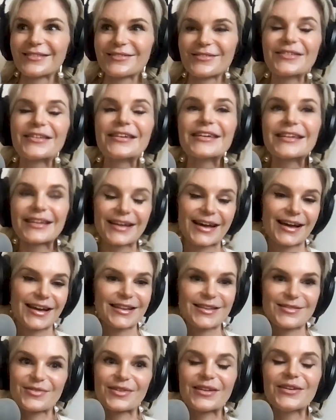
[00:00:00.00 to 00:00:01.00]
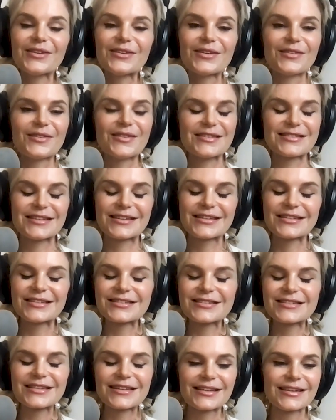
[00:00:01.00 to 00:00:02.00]
really out of the blue. It wasn't,
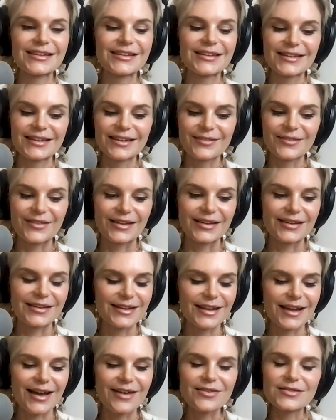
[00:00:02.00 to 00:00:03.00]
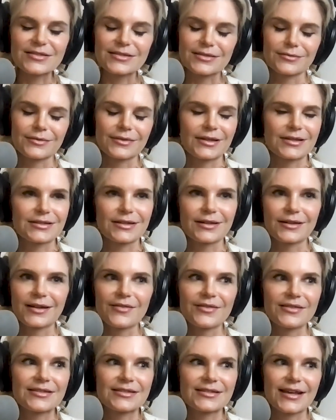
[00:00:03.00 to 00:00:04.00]
I mean, I was someone that started
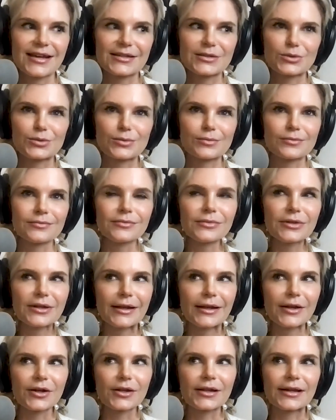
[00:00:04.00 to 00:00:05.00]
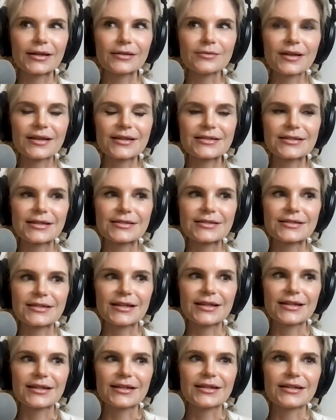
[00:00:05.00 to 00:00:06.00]
having sex pretty early, like
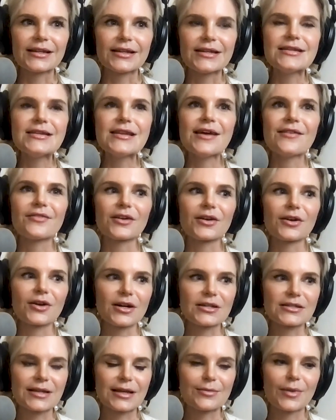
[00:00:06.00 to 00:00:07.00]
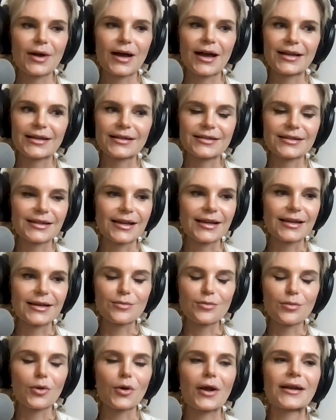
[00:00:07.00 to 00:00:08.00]
16, and it never crossed my mind like
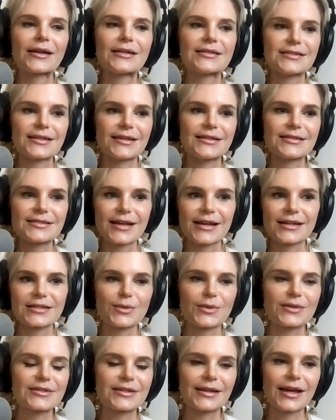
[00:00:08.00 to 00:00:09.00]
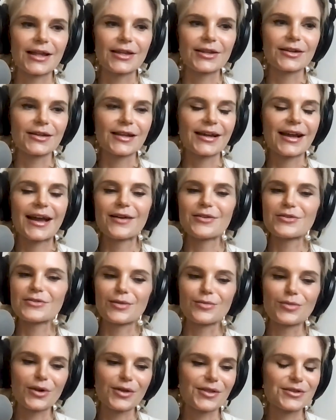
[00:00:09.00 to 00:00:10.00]
pregnancy and sex went together. Like I was
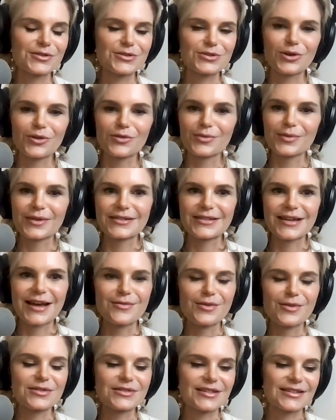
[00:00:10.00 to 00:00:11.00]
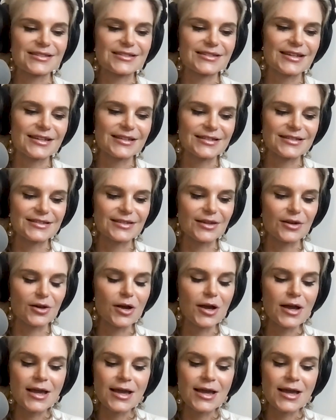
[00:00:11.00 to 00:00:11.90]
on birth control from the time I was 16. And so